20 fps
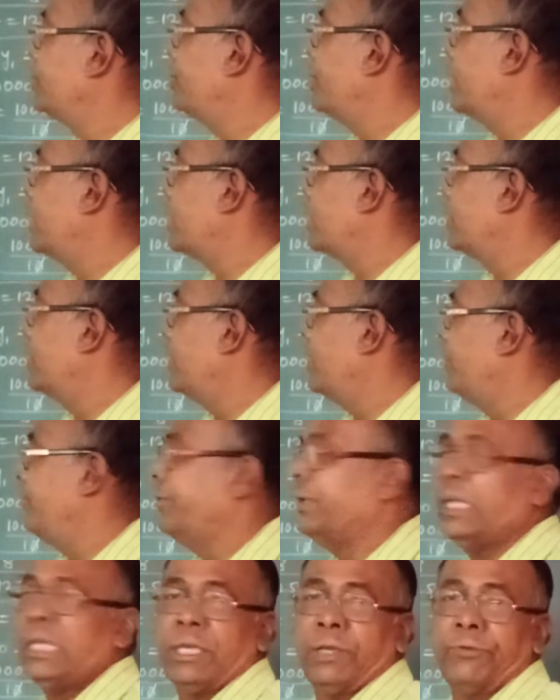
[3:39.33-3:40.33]
there, then
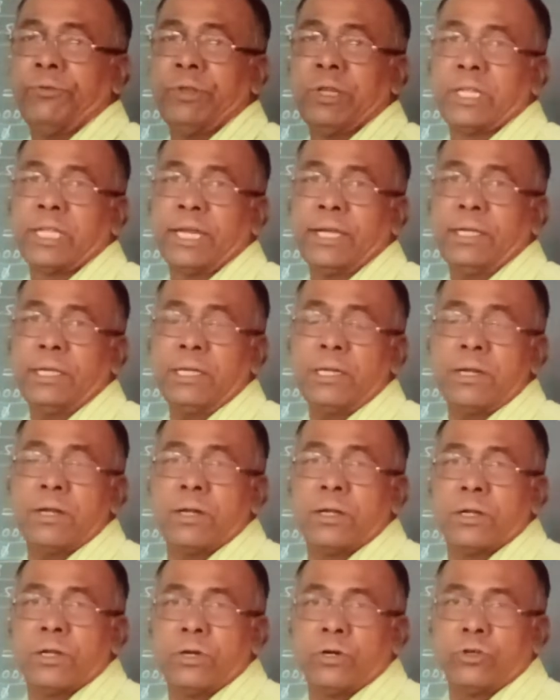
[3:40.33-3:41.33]
he will
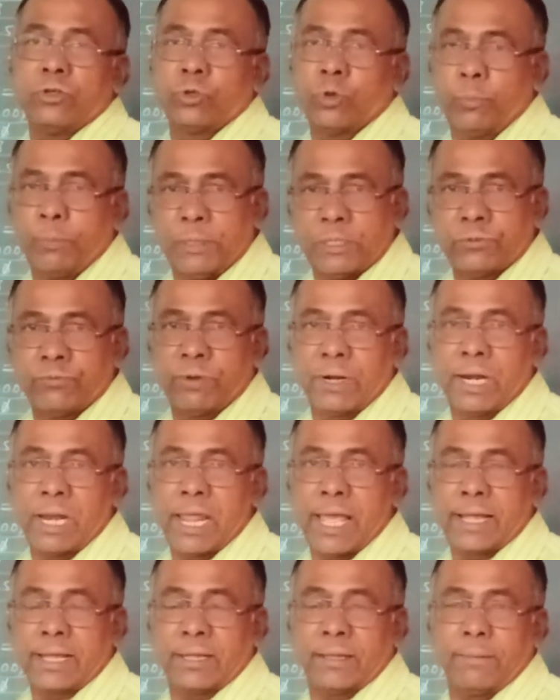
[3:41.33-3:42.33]
get rupees 1
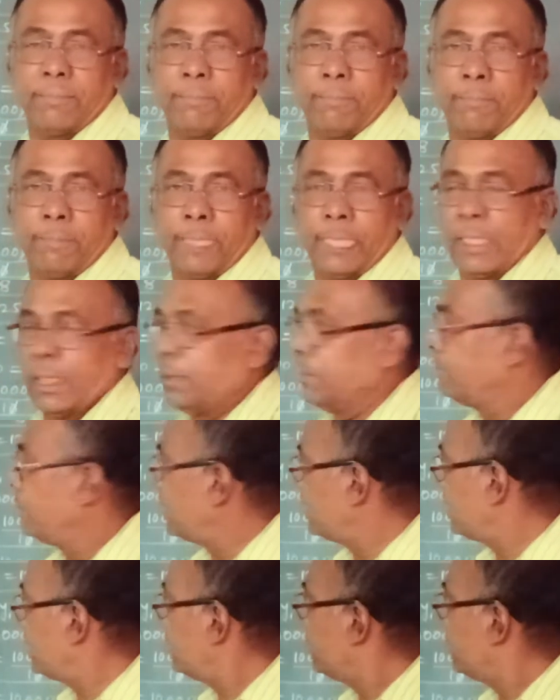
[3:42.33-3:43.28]
lakh. But